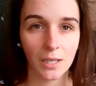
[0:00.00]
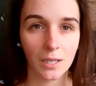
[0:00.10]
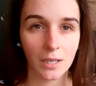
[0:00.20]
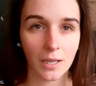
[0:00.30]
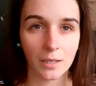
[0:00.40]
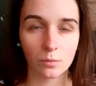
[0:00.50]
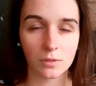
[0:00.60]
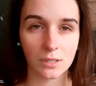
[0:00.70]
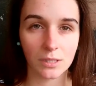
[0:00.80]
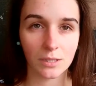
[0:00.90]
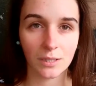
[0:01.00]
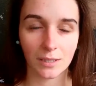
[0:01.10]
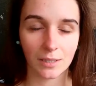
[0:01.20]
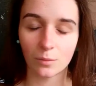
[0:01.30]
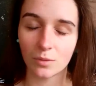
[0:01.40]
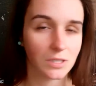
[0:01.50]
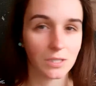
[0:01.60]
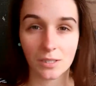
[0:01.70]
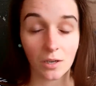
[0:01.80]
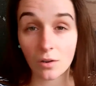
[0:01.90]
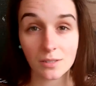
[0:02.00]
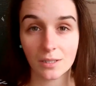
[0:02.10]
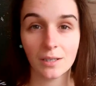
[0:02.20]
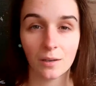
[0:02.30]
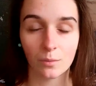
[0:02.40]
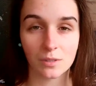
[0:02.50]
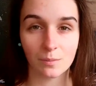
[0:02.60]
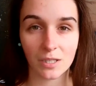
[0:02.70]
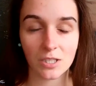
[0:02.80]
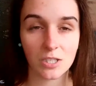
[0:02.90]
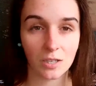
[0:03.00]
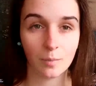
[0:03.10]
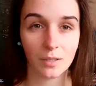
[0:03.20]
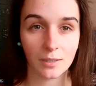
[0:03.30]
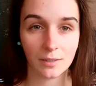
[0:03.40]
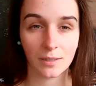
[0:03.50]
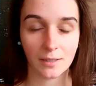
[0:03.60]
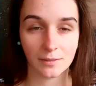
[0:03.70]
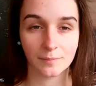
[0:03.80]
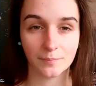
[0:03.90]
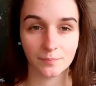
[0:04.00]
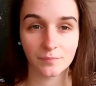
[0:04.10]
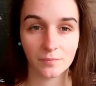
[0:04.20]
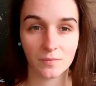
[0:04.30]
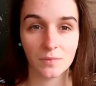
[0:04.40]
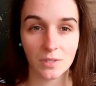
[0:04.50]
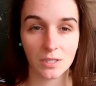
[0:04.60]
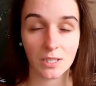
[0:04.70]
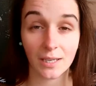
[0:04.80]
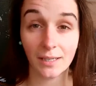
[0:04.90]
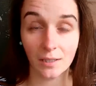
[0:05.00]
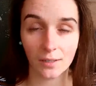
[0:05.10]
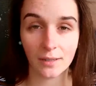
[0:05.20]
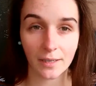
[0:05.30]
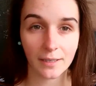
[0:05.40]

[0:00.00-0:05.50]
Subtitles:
and it was just a cost thing. It was much cheaper to eat like that.